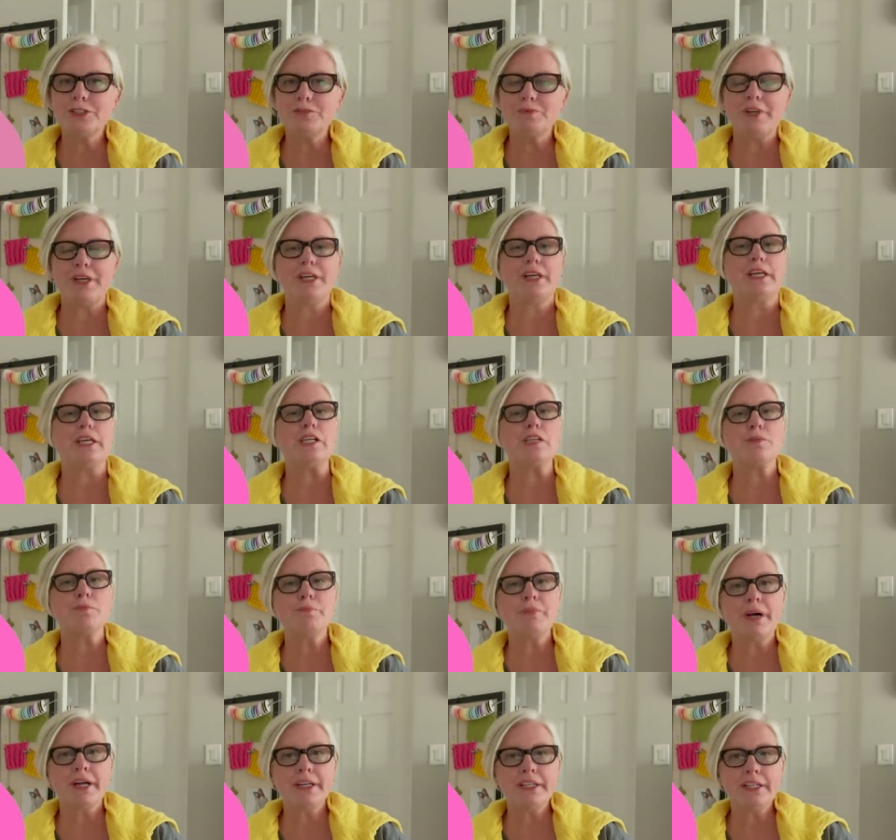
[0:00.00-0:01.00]
make is
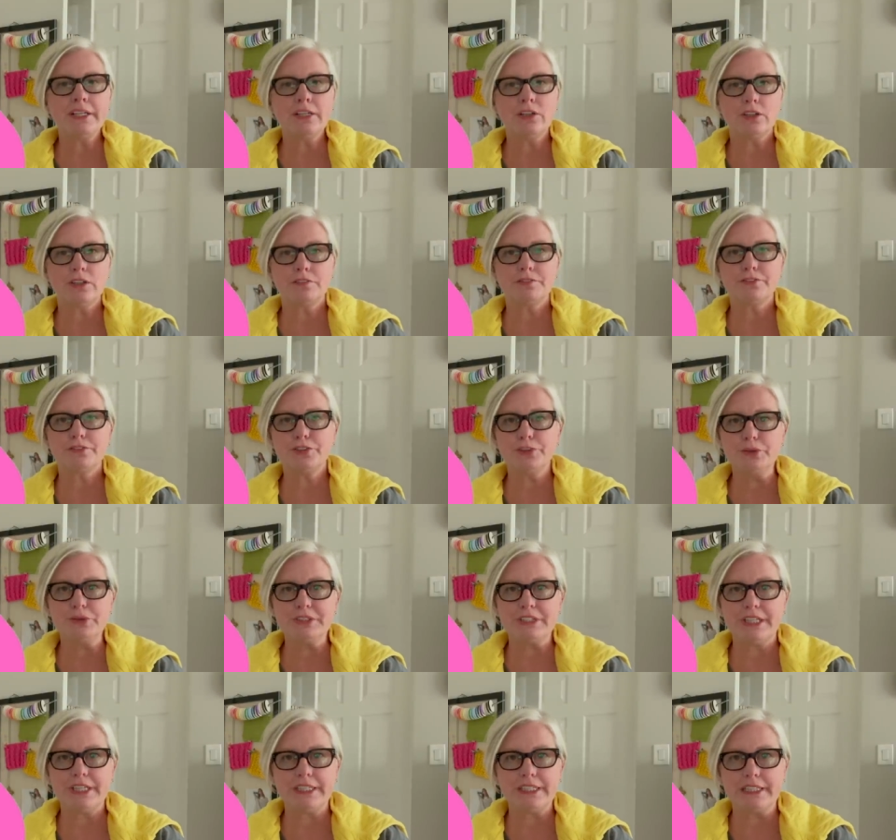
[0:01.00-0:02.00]
binding off too
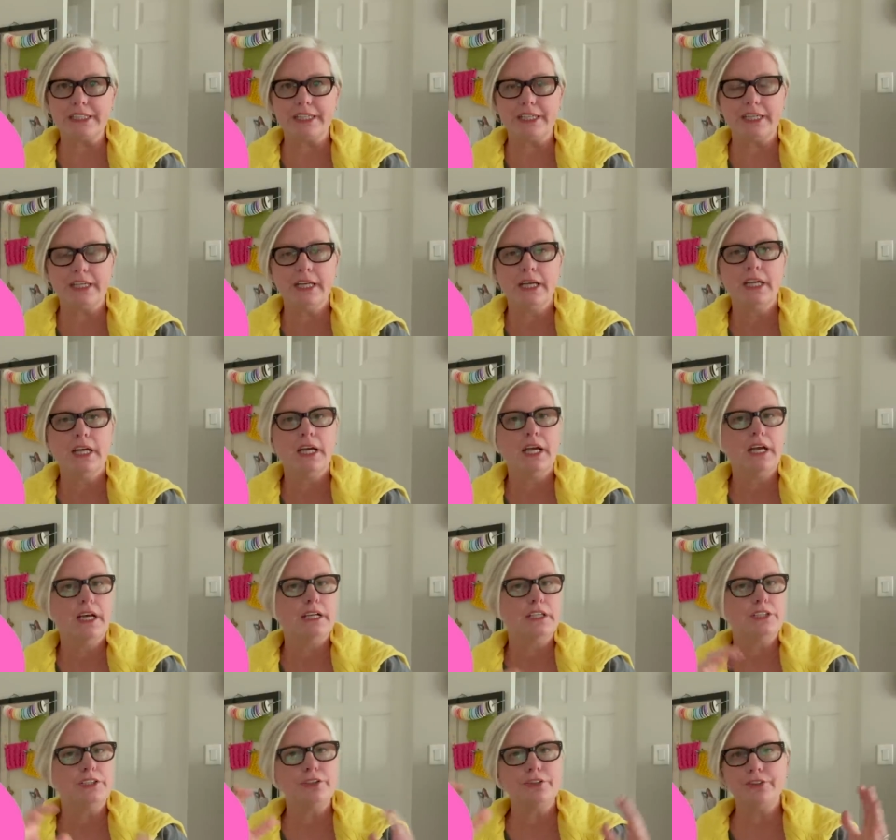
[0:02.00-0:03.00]
tightly.
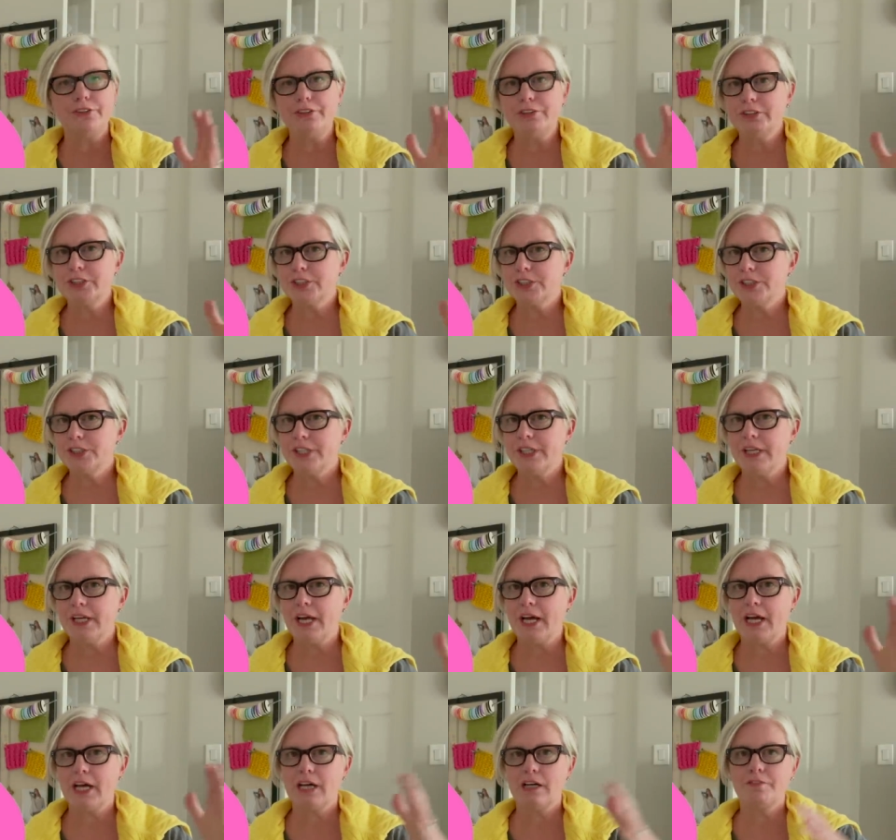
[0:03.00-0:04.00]
You usually
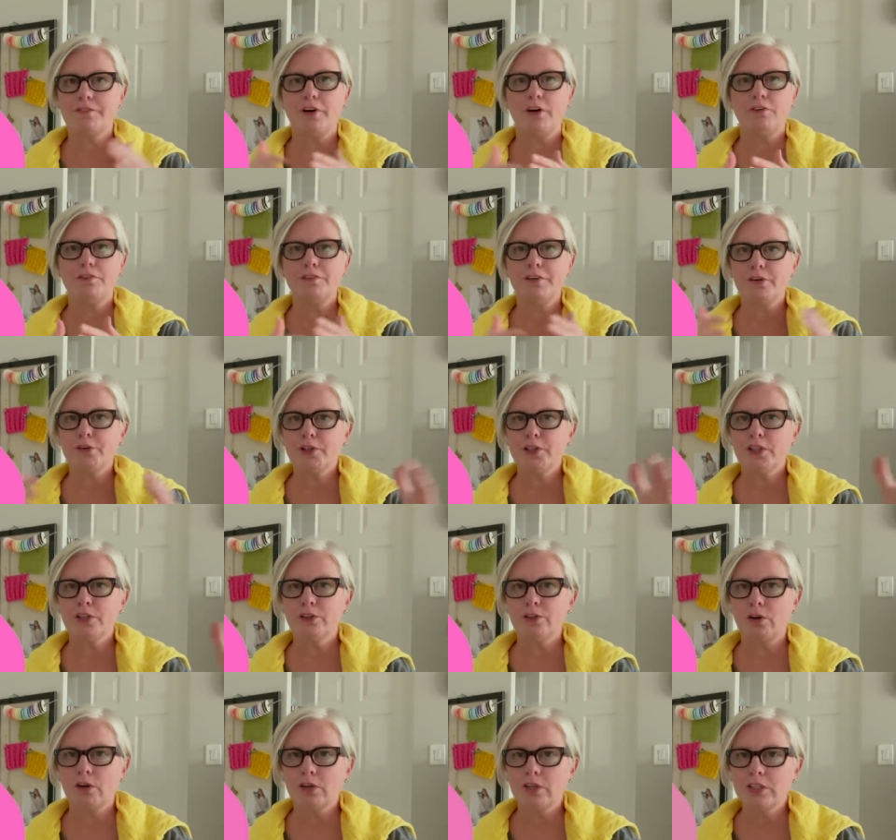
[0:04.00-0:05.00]
have a very
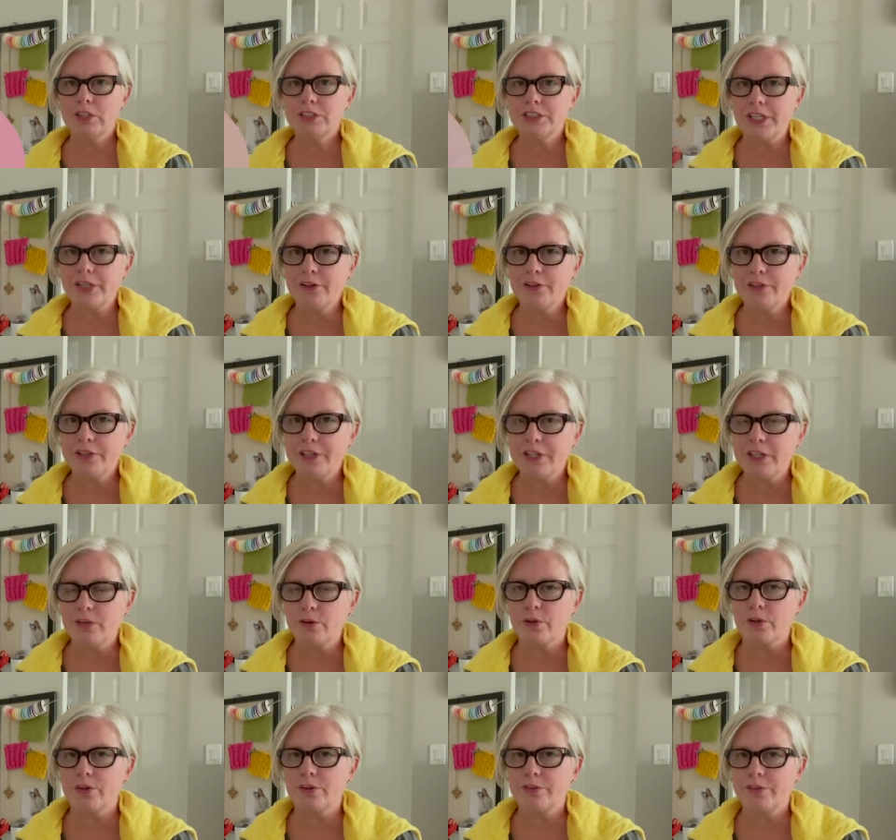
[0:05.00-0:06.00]
large area
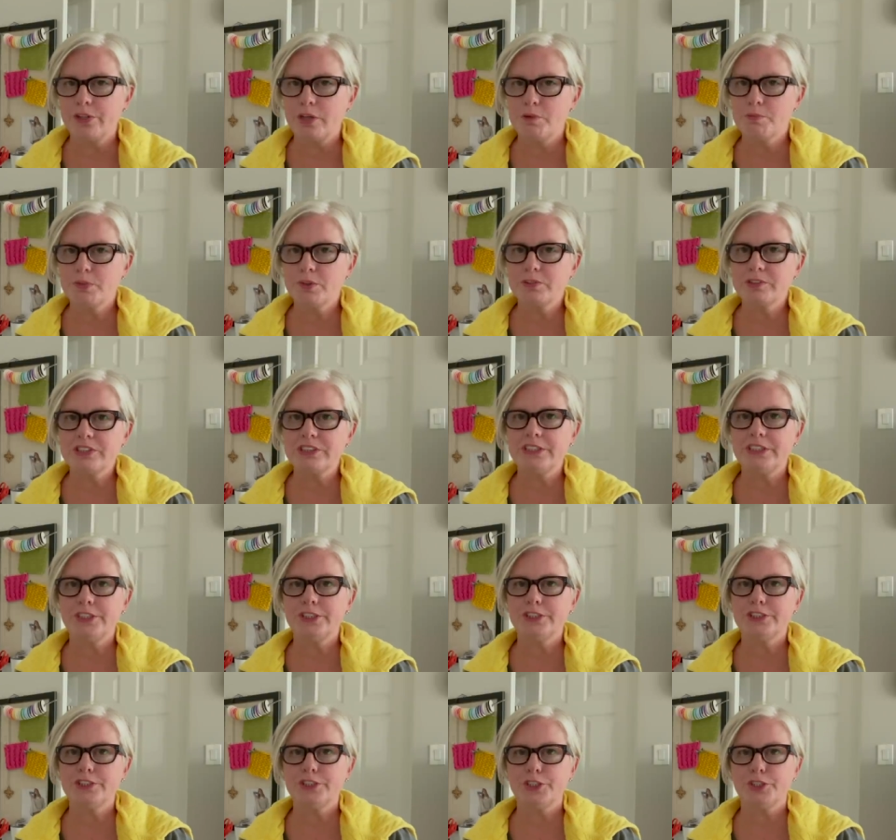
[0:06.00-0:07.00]
or a number of
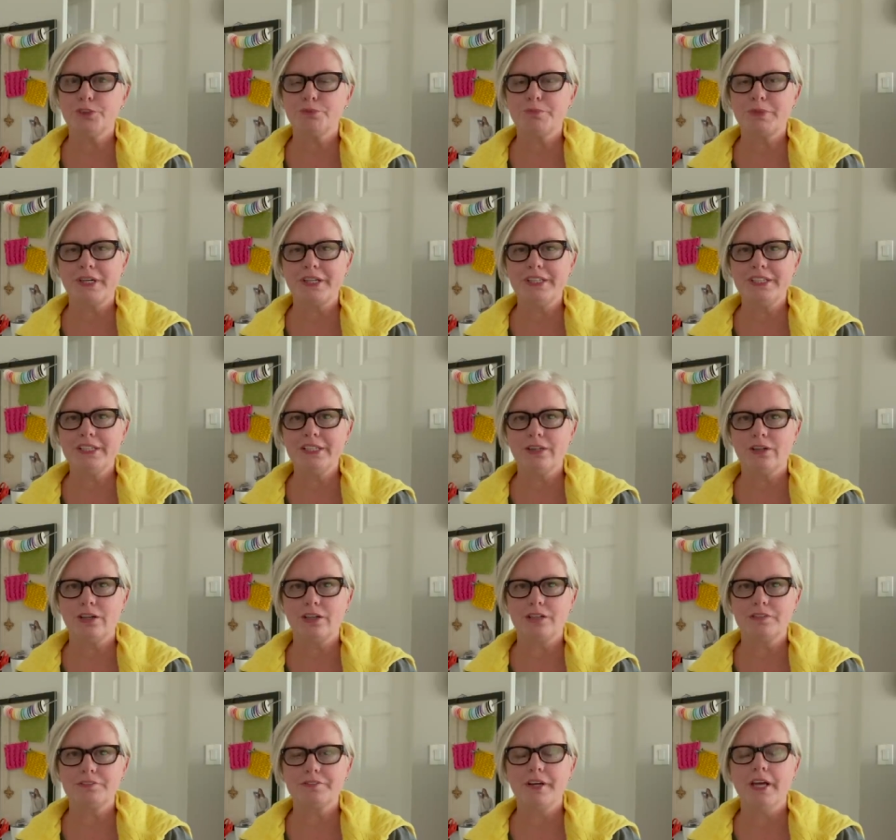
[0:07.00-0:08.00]
stitches that you're binding
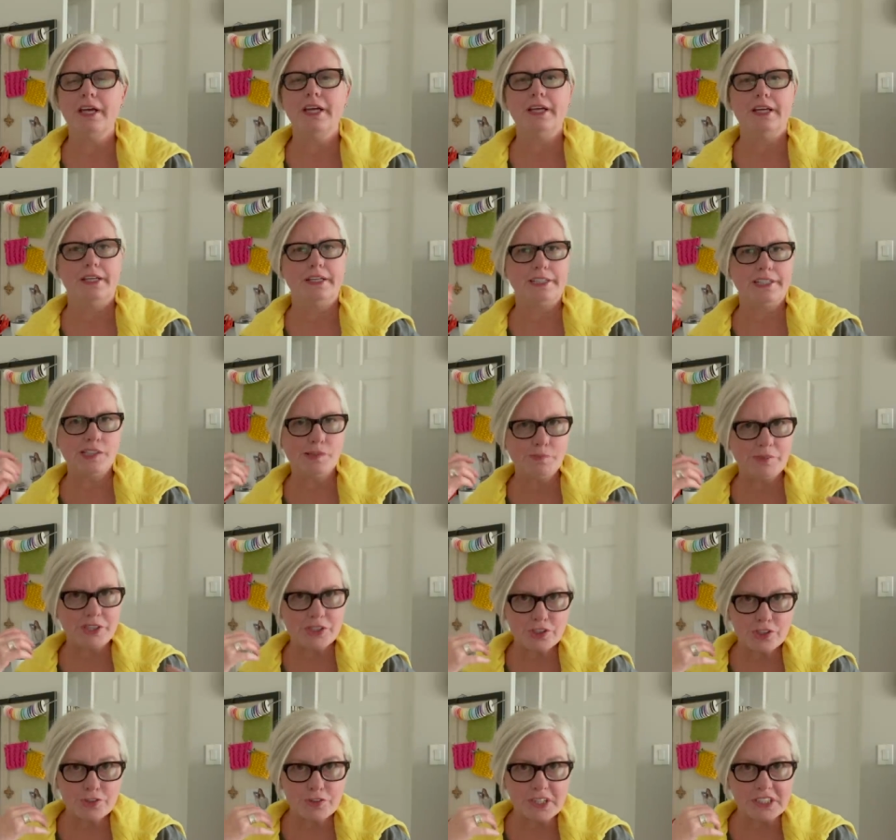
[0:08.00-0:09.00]
off. It can be
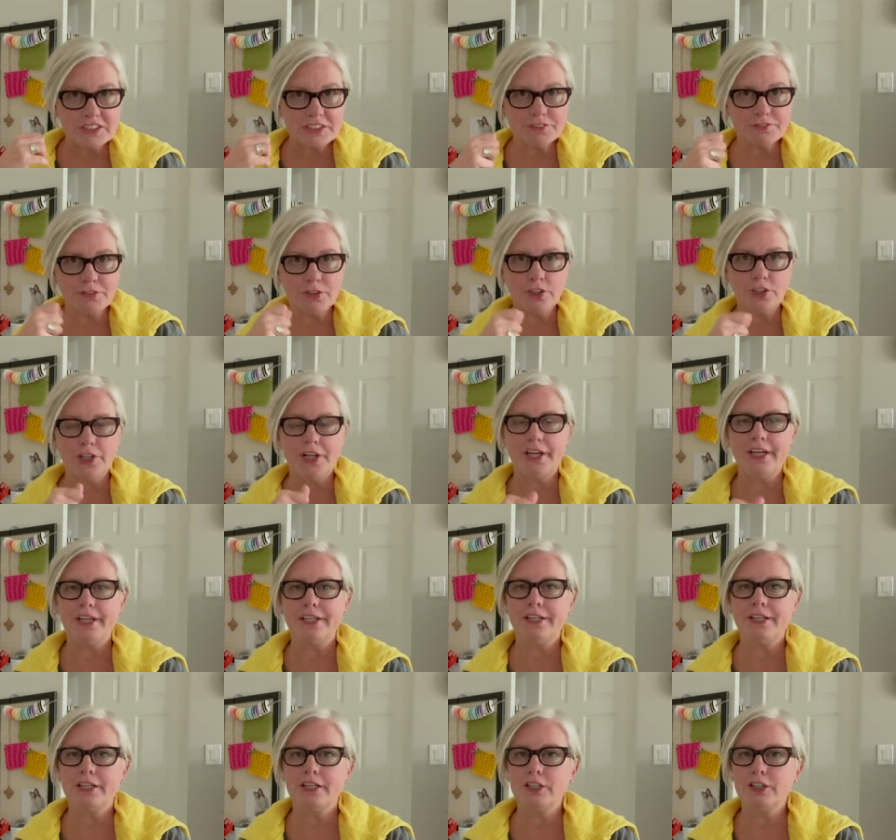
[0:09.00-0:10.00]
stressful,
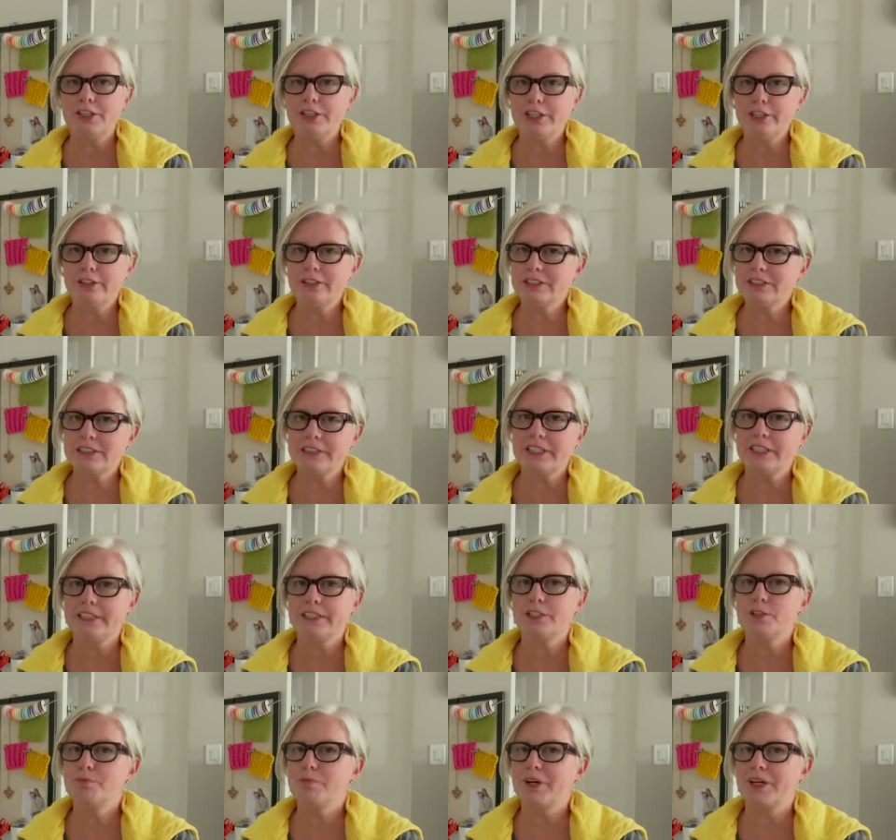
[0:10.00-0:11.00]
and knitters
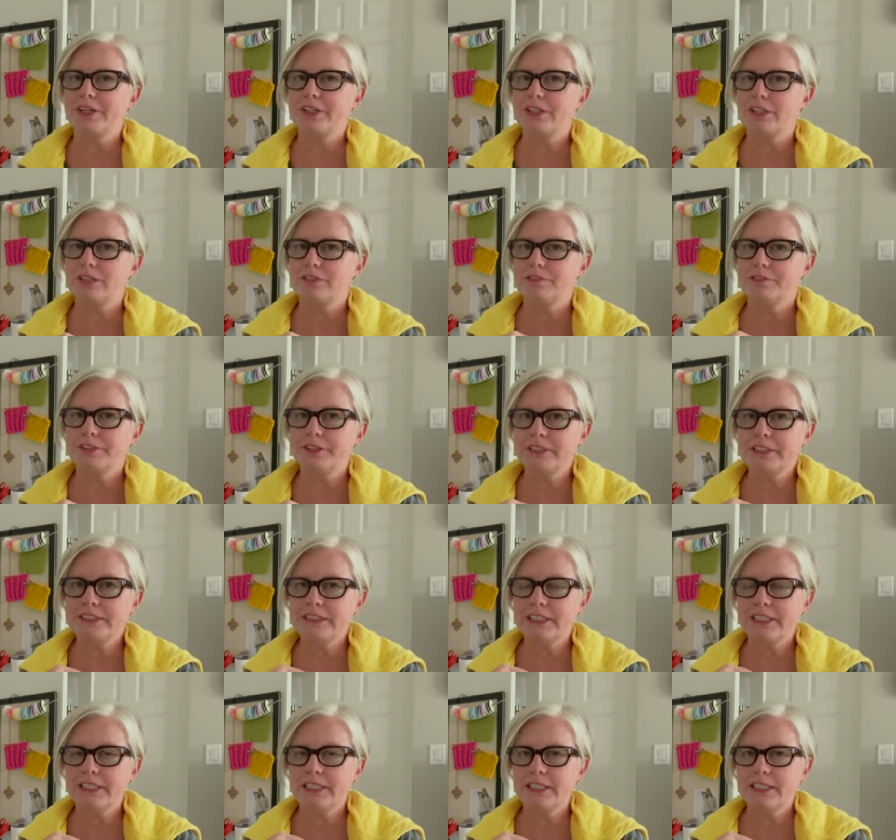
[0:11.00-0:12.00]
tend to bind off very
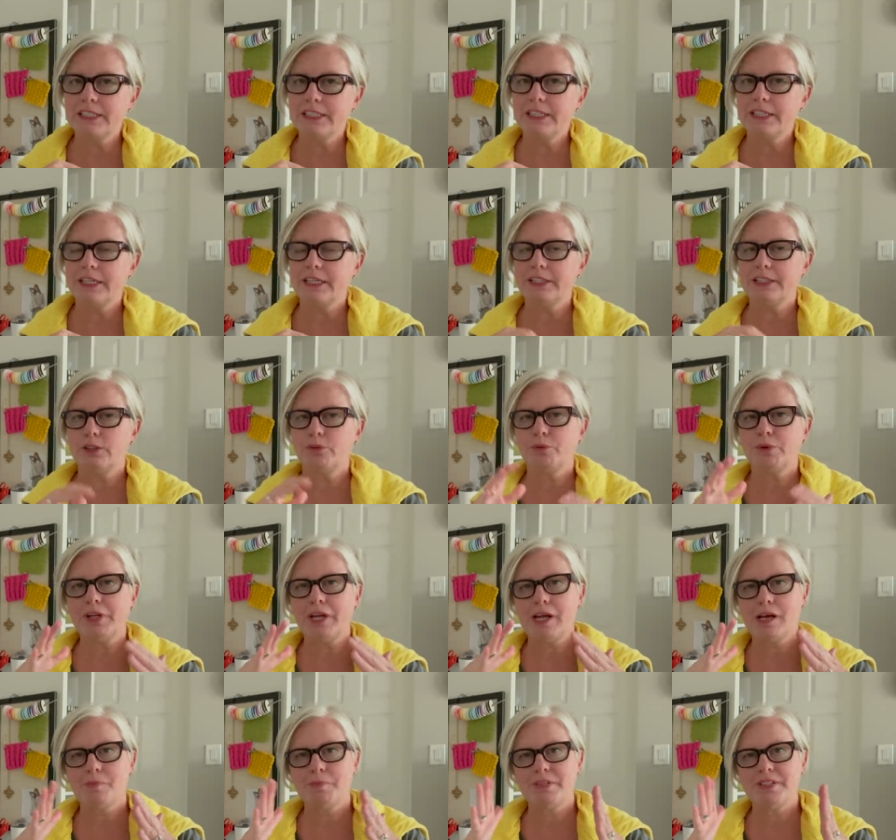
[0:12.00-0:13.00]
tightly, and then what
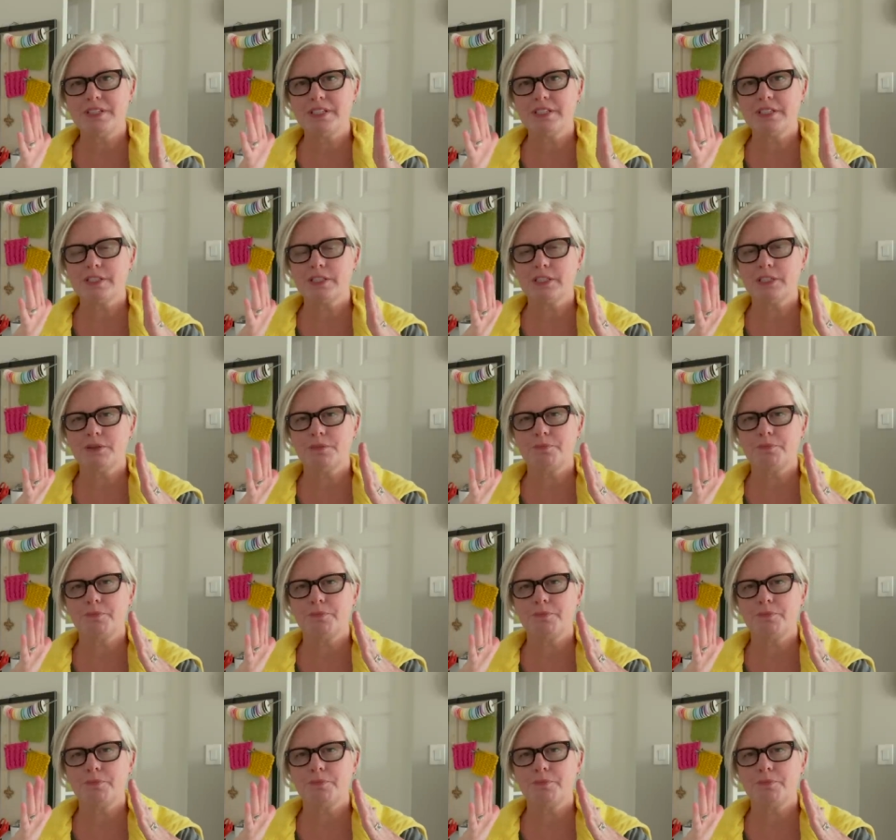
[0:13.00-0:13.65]
happens is the